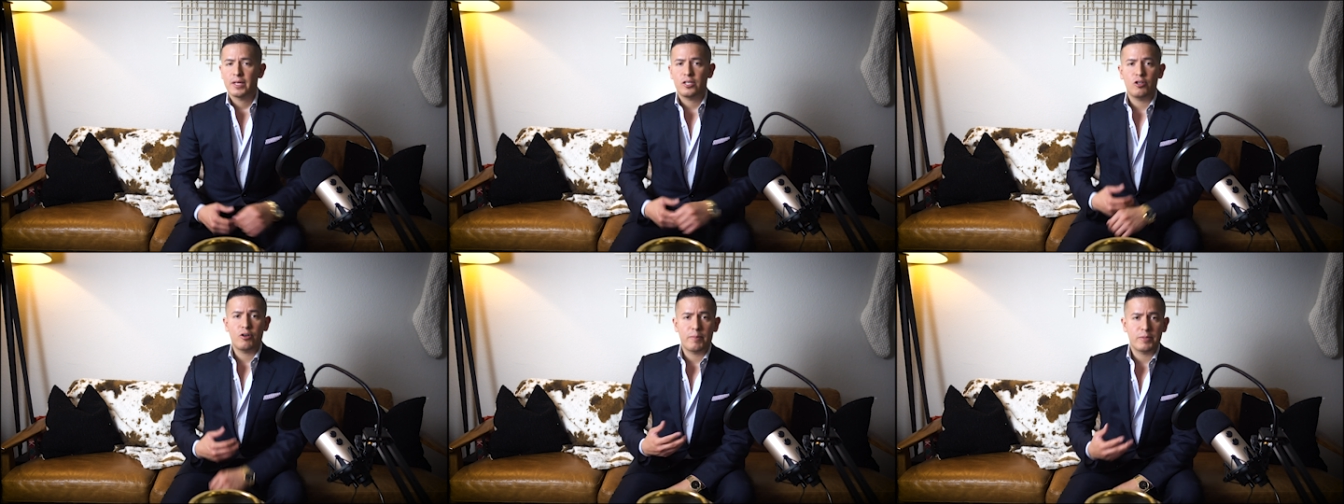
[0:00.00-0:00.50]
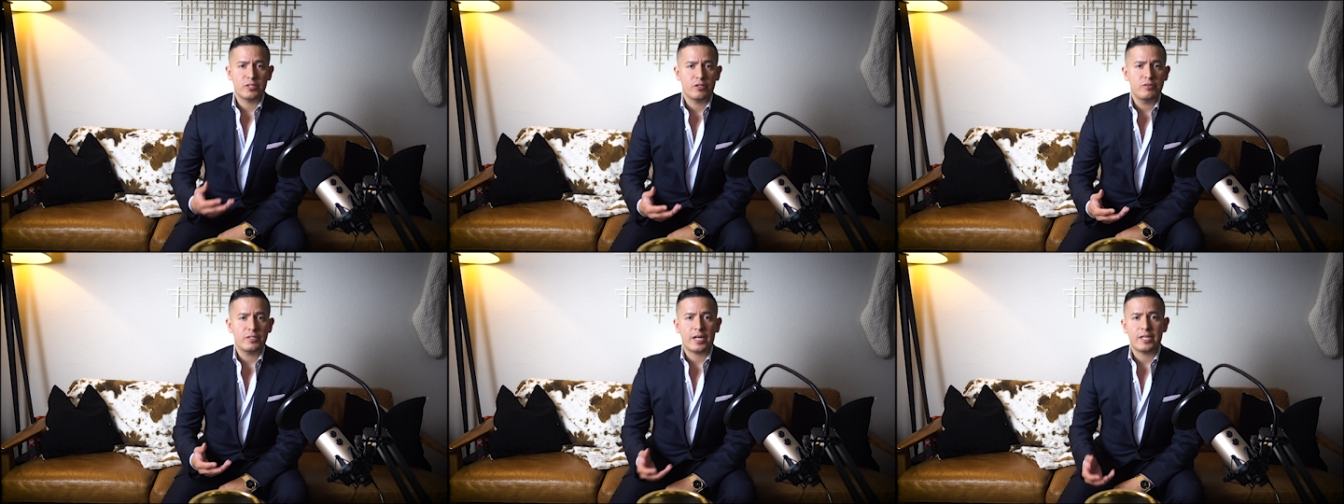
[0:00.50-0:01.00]
new
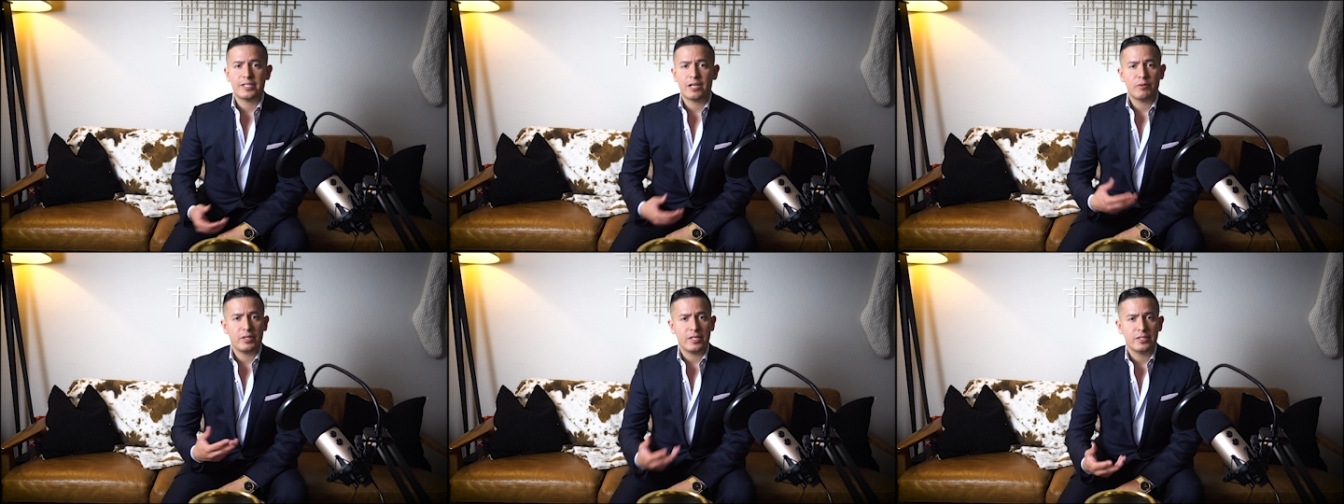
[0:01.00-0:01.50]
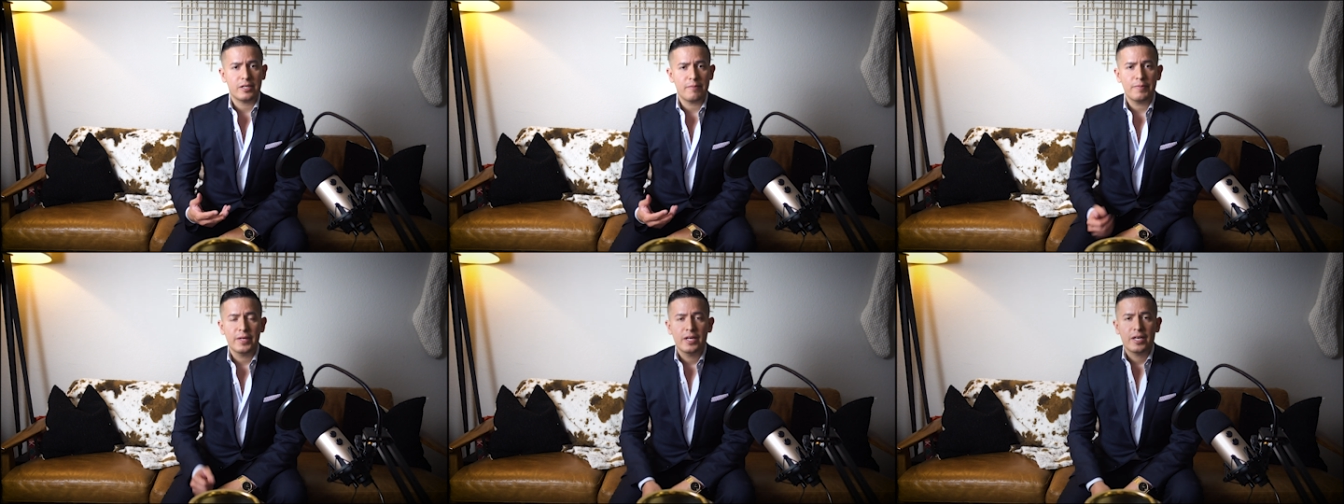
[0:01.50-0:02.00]
episodes as I release
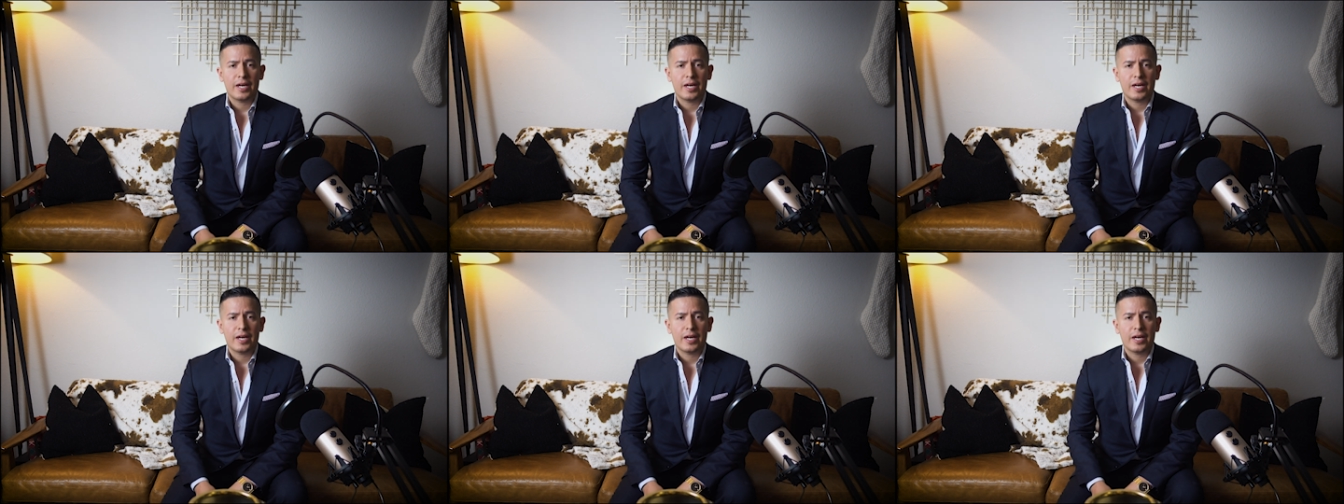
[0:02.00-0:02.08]
them.